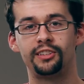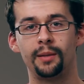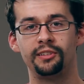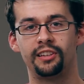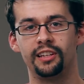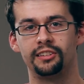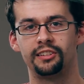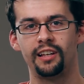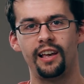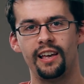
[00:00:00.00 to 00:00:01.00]
tip is
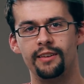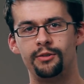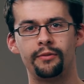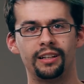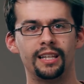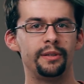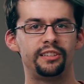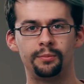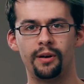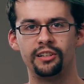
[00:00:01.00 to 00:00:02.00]
this: if you have a
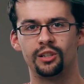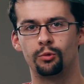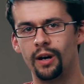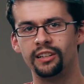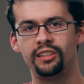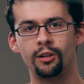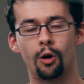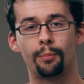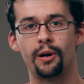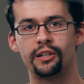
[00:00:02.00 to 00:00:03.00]
limited budget, renting
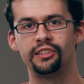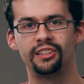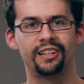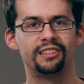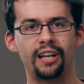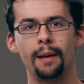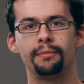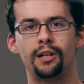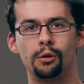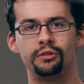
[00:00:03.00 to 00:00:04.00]
or purchasing a
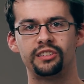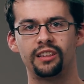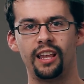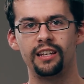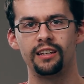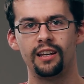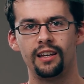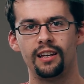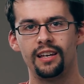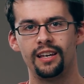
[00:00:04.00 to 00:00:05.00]
timecode slate
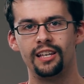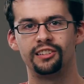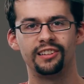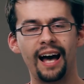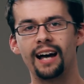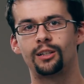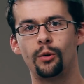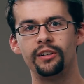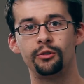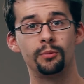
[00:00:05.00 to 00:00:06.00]
is not
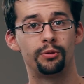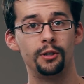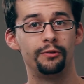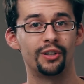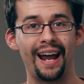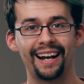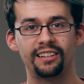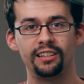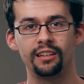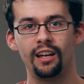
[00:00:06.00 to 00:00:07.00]
going to improve your
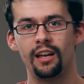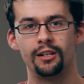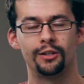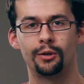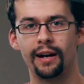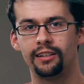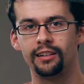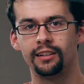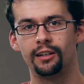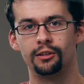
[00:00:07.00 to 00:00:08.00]
acting, your
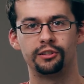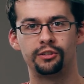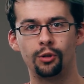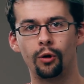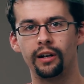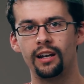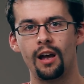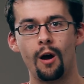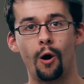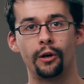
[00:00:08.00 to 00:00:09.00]
directing, your story,
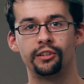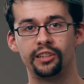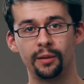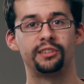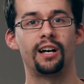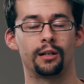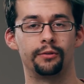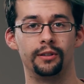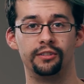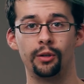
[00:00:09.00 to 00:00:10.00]
or your
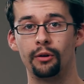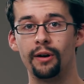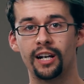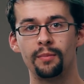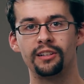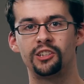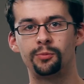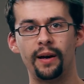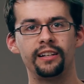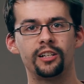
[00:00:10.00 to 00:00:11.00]
cinematography. So I'd recommend
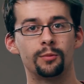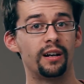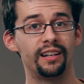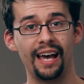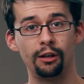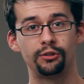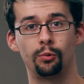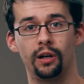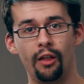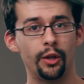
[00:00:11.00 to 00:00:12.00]
spending your money
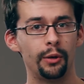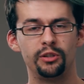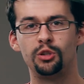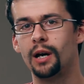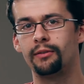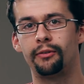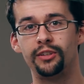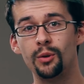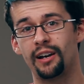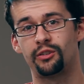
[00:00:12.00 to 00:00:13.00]
elsewhere. Although if you do have a
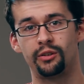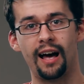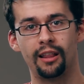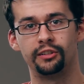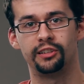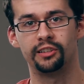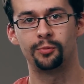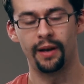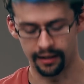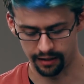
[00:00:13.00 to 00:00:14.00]
few extra dollars to
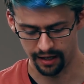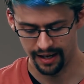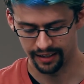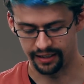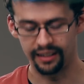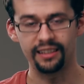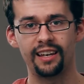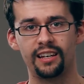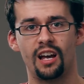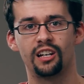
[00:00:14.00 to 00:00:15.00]
spend, getting
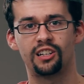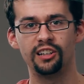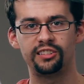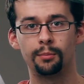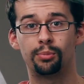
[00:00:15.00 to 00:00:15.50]
a custom